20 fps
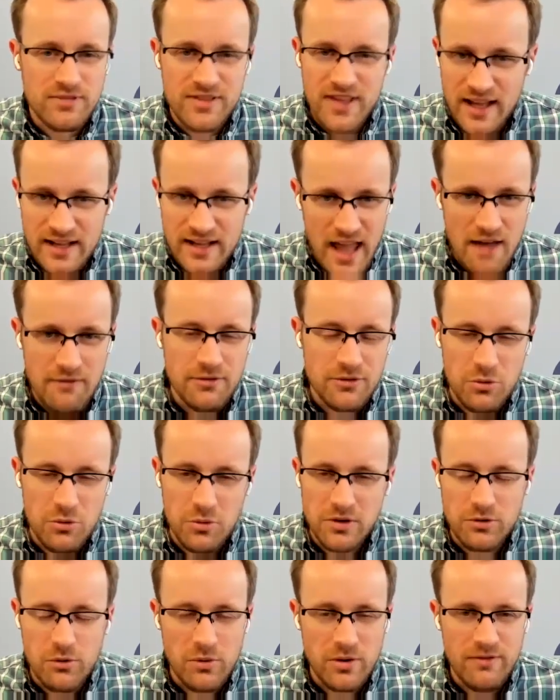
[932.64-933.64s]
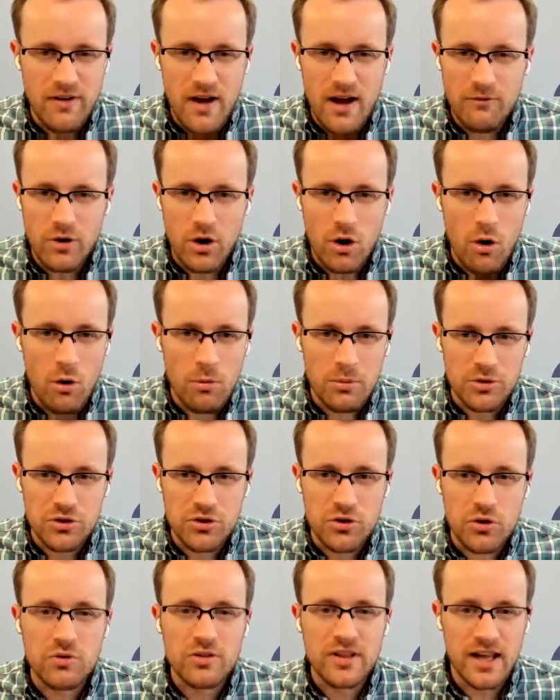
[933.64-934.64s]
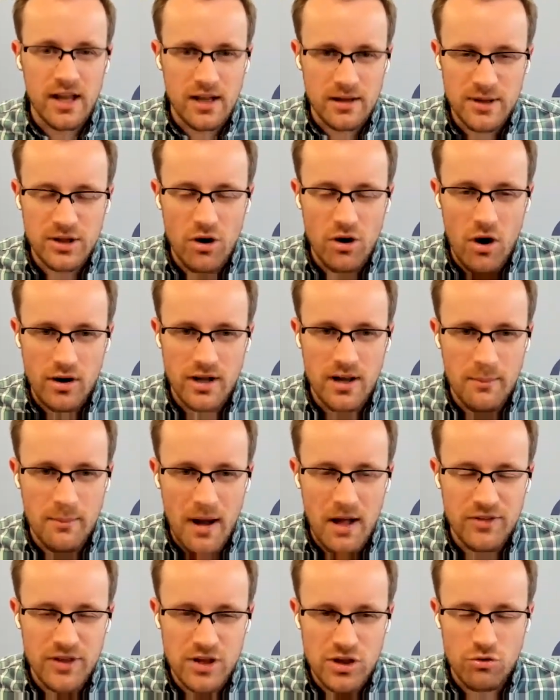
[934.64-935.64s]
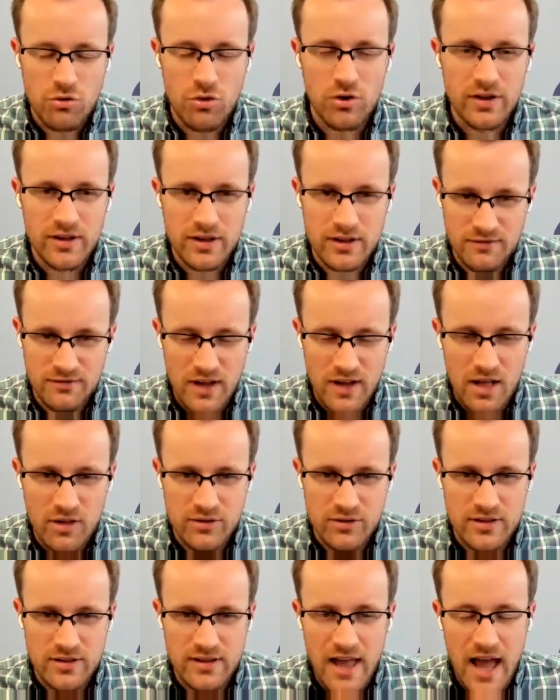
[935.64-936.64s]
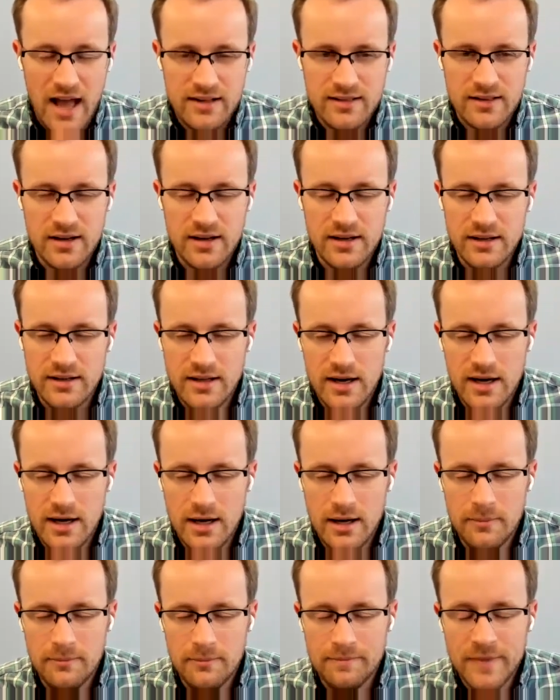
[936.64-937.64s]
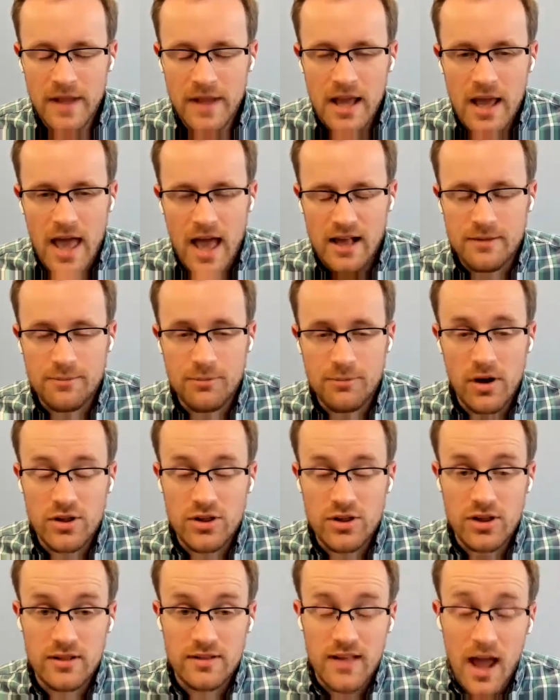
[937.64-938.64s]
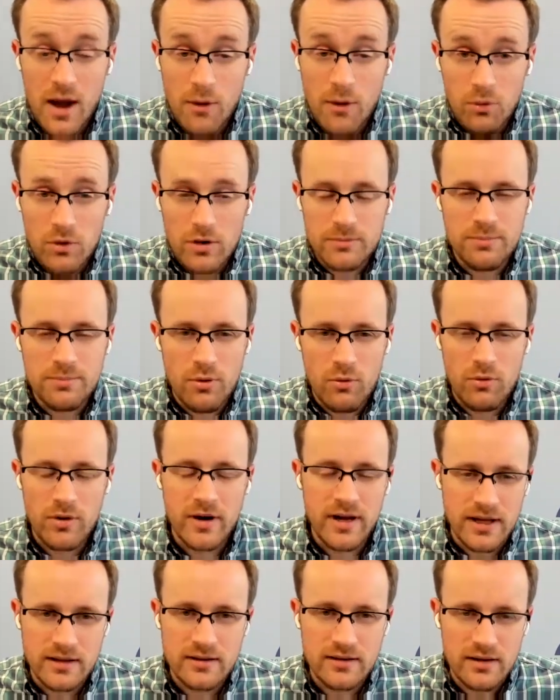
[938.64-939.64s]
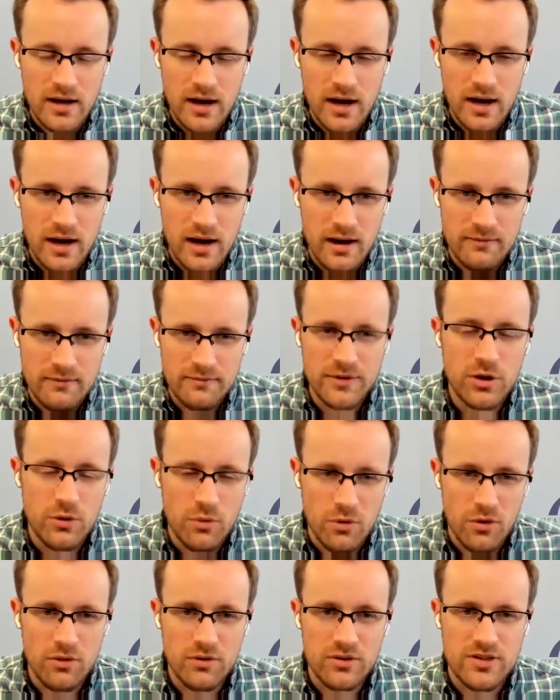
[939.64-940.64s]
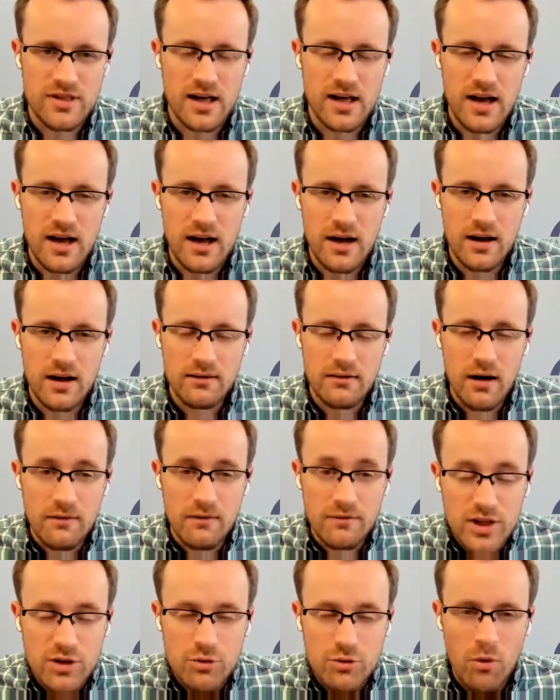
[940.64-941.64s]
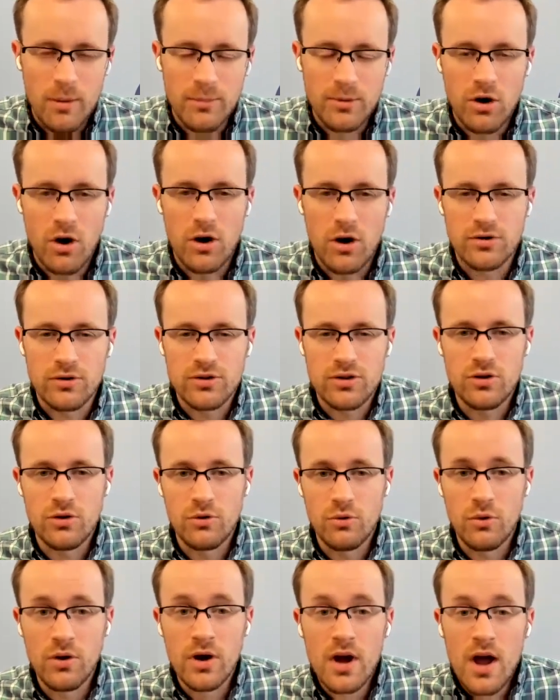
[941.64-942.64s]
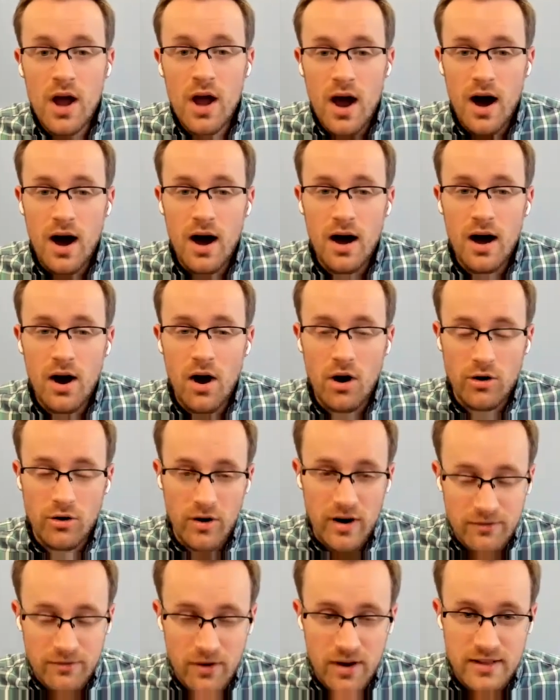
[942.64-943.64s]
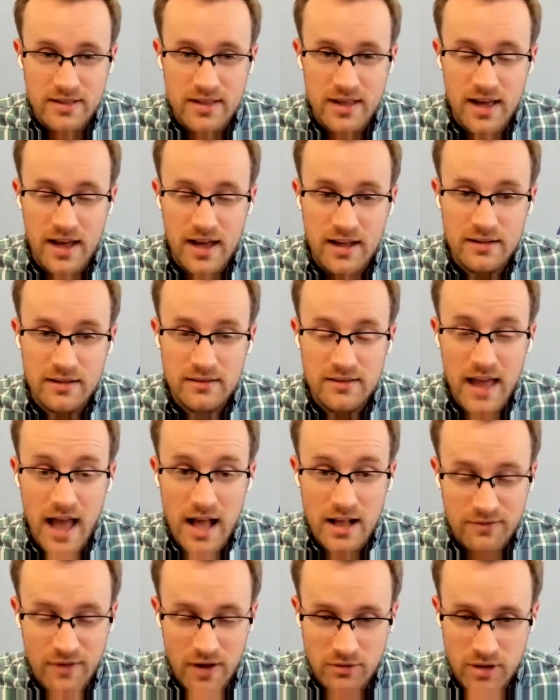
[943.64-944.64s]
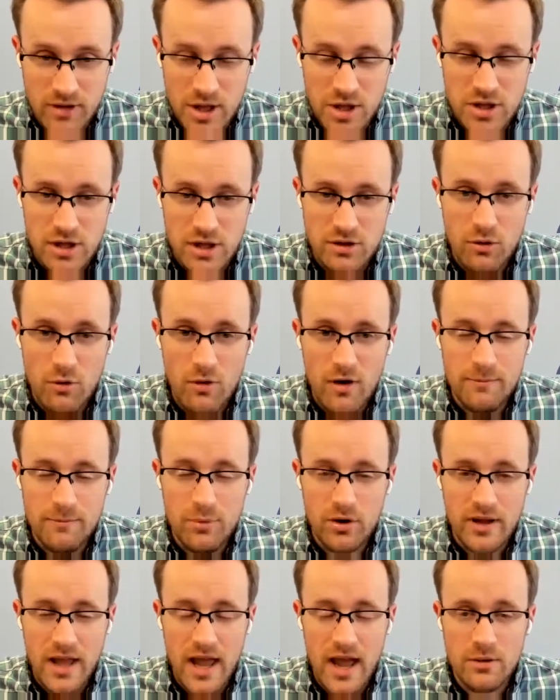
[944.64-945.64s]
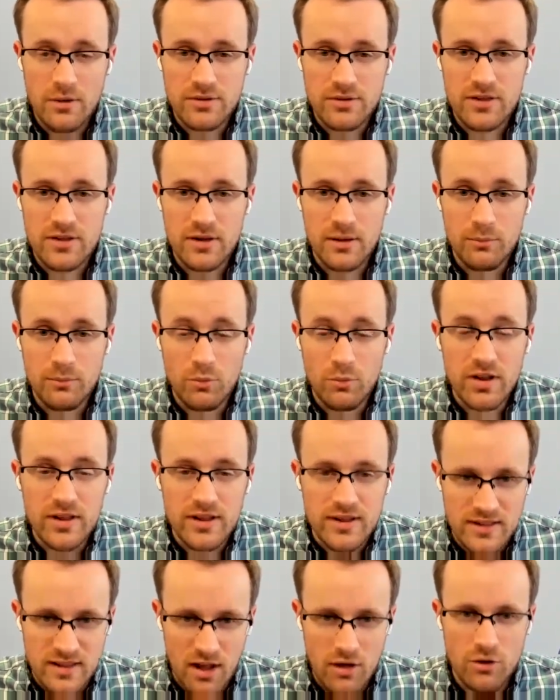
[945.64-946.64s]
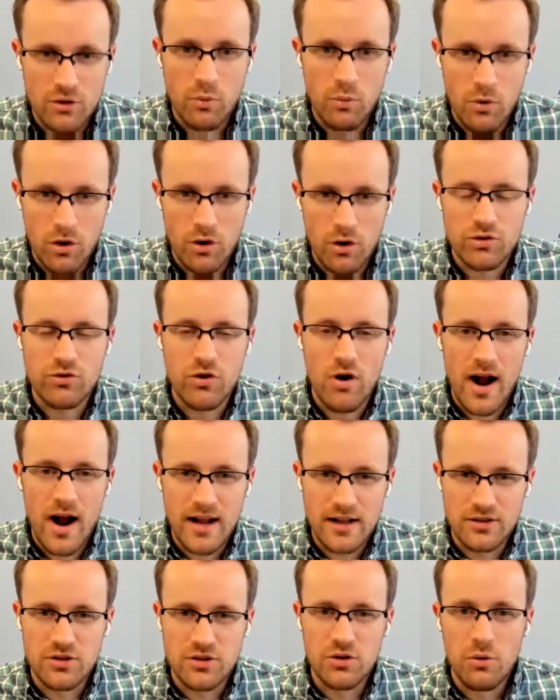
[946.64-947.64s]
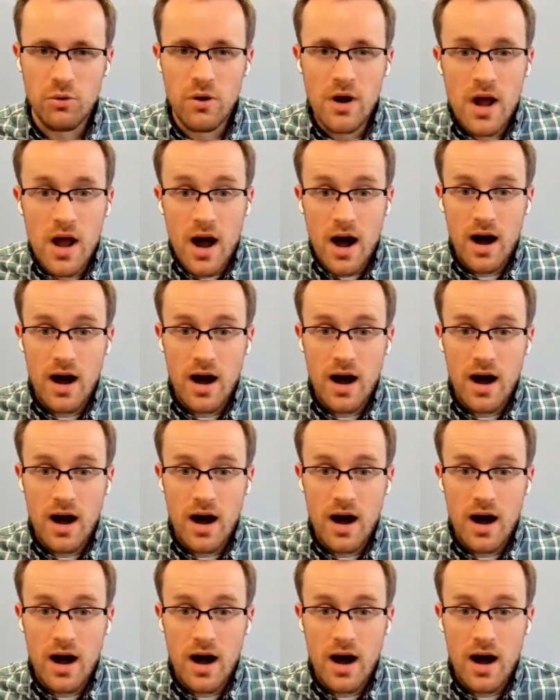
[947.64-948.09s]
Second half of 2025, we are almost certainly going to be talking about these trillions of dollars in tax cut expirations. I would point viewers of this webinar to our great friends at Tax Foundation, who have put out some really stellar work trying to